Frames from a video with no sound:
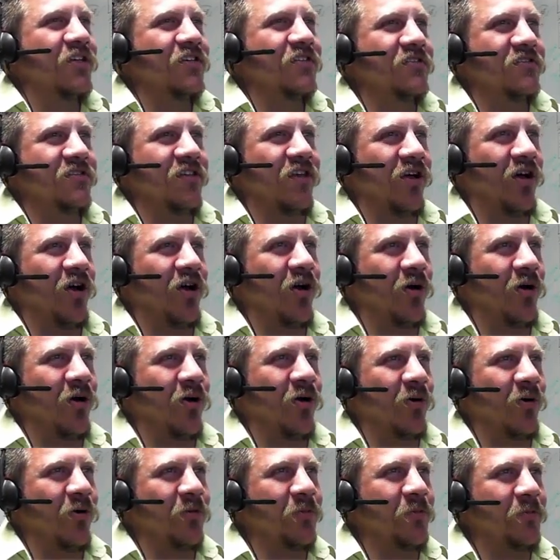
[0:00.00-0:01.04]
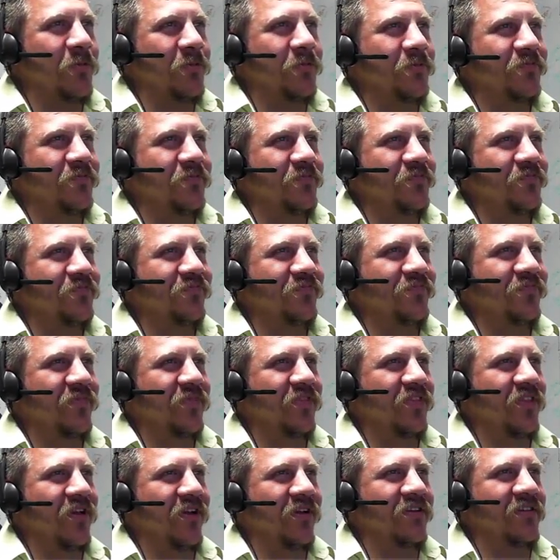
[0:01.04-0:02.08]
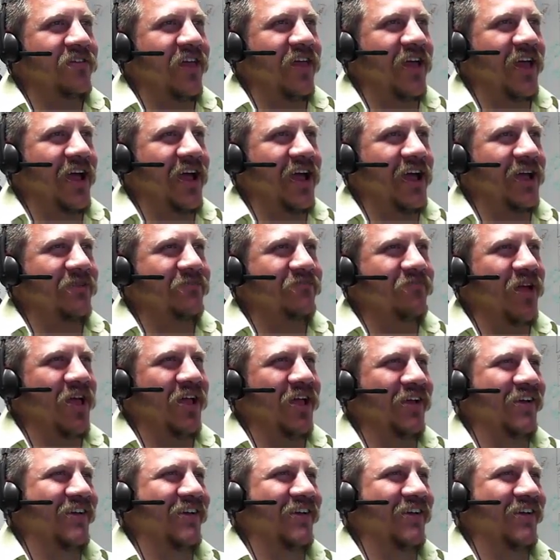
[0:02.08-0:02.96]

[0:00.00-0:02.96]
So there's that.